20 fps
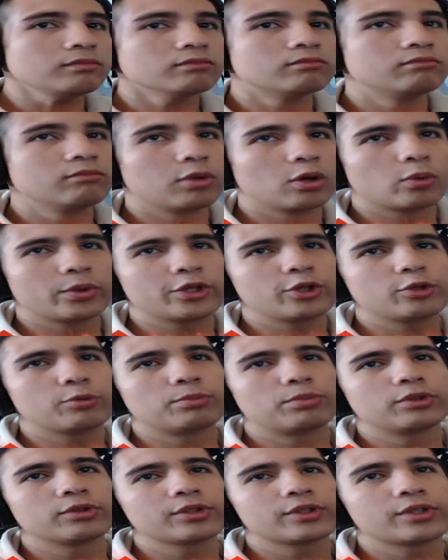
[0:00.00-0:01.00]
but when you
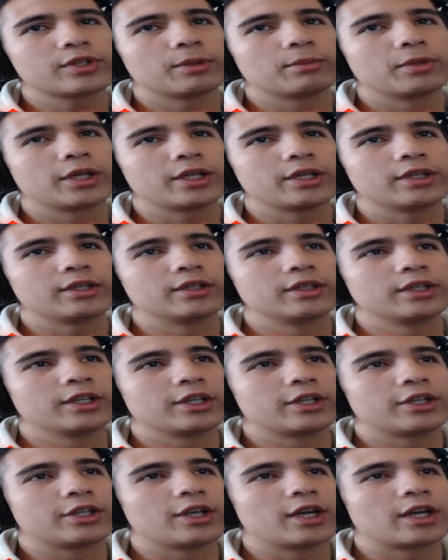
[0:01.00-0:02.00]
pull somebody,
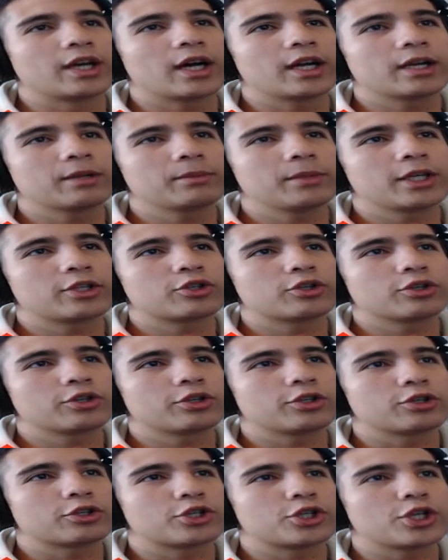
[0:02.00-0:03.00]
you got to make sure
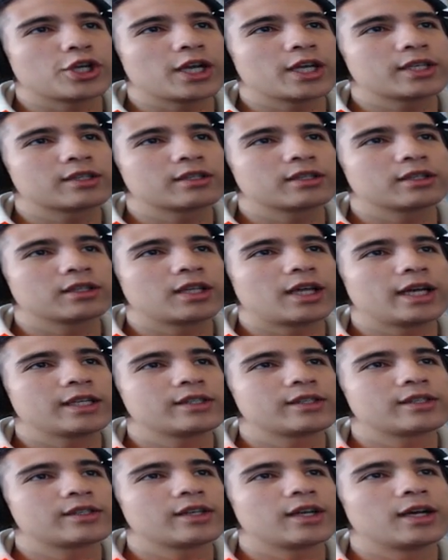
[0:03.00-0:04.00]
your chest
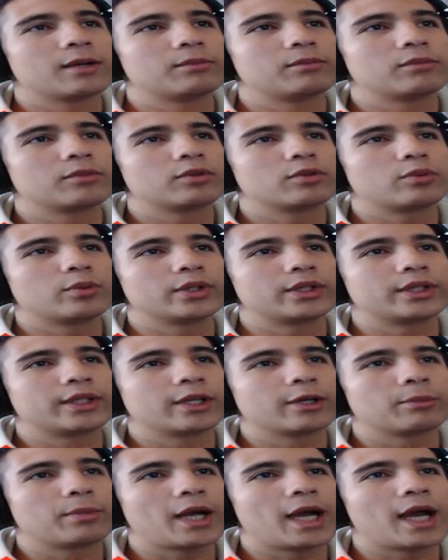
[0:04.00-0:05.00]
lines up with
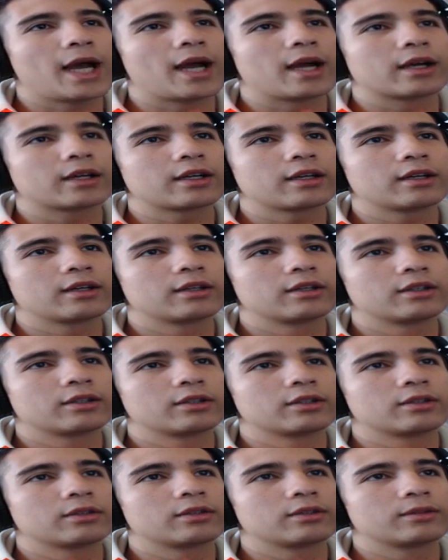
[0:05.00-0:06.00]
their back.
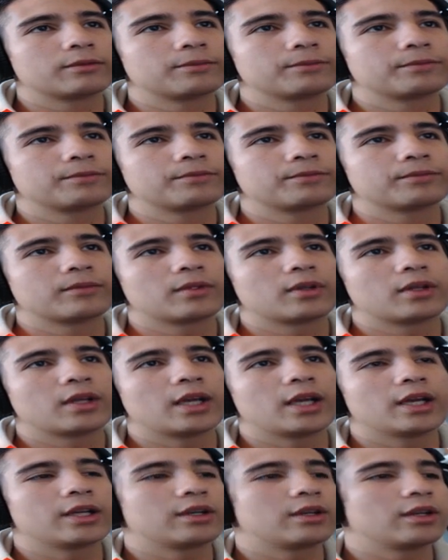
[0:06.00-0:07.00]

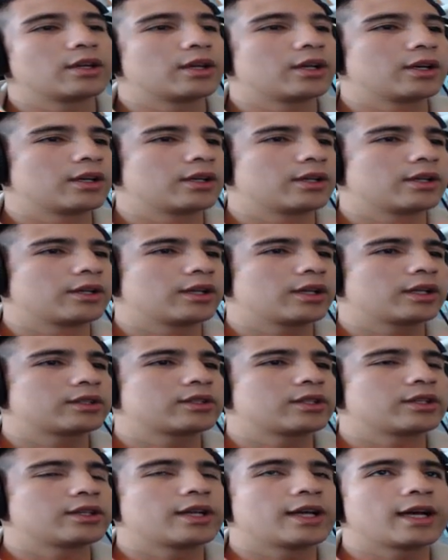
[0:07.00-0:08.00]
And that
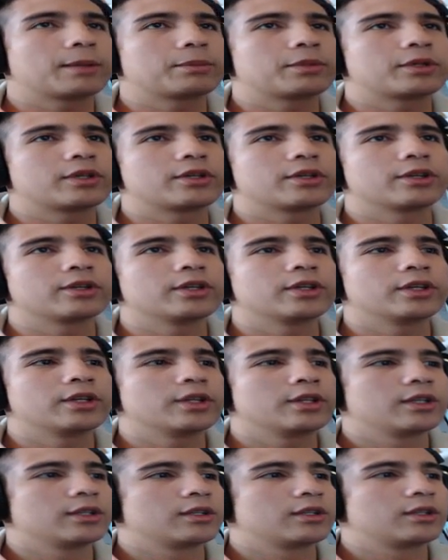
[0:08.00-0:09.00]
didn't happen here.
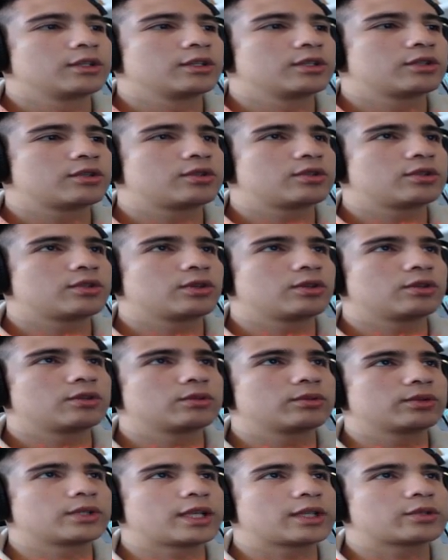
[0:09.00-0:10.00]

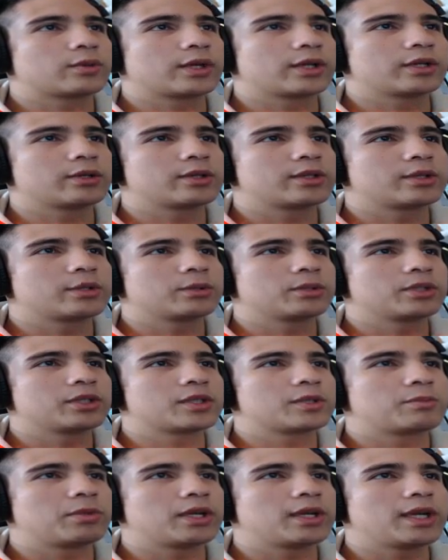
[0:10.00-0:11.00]
So that's why he was able to
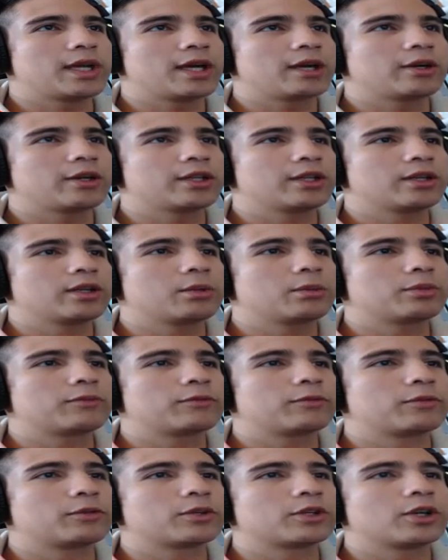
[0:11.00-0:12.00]
spin out, ended up in
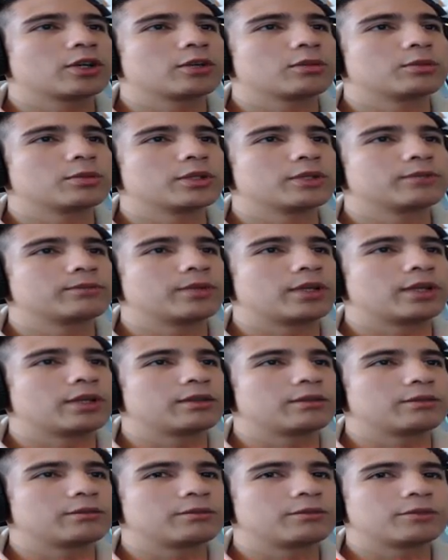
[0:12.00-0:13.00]
full guard, but
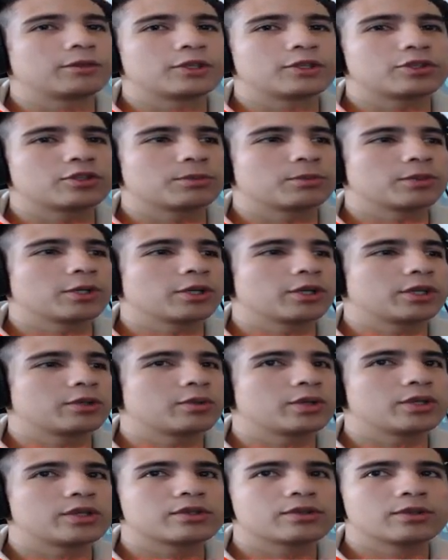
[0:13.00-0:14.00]
he finished him there
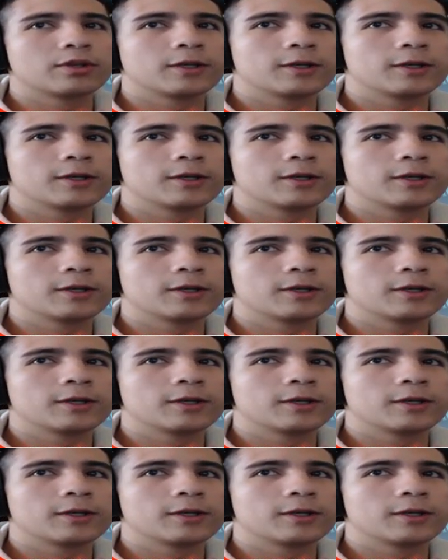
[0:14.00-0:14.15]
anyways.